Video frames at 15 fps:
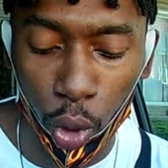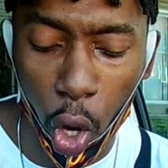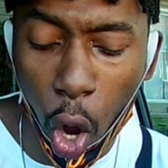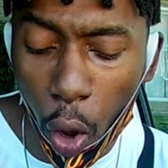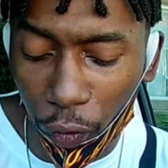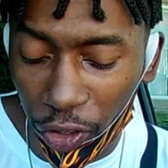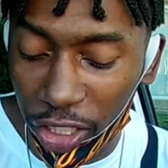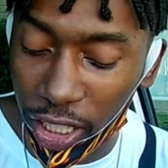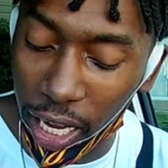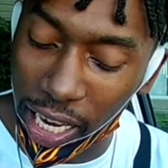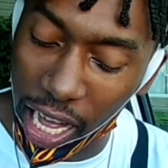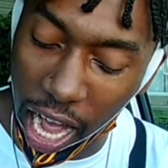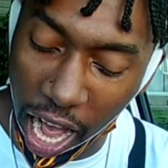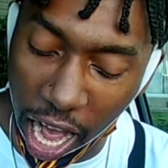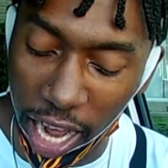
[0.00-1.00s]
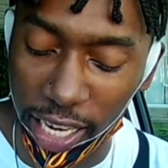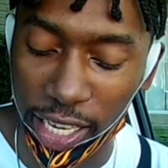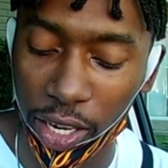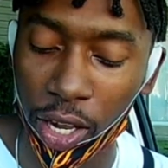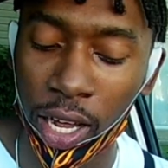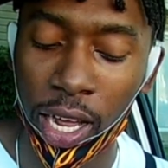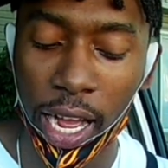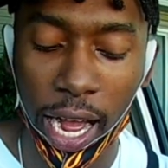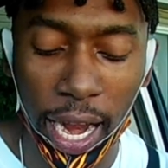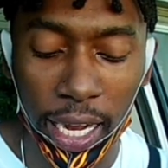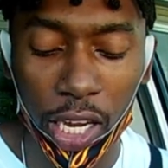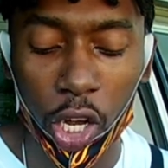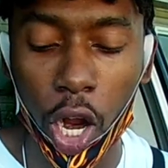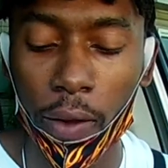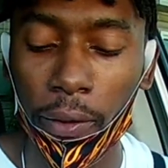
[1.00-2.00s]
Official audio.
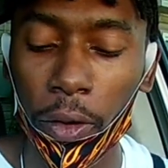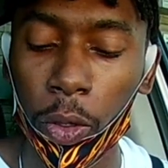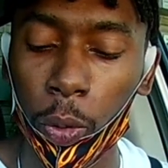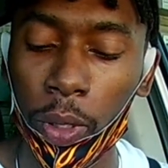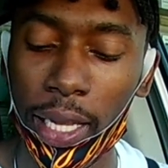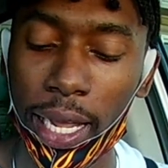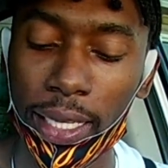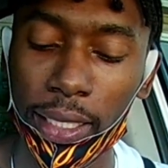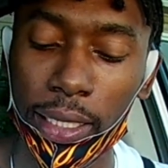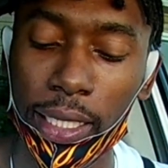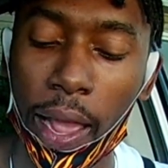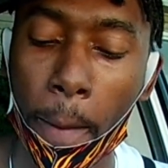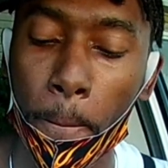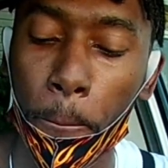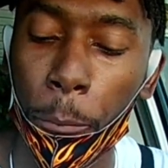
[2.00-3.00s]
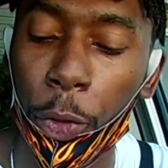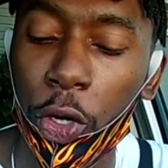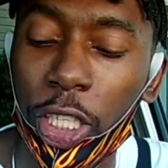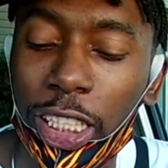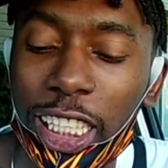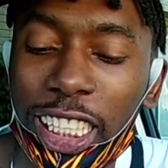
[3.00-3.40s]
And the cover work we can see a pretty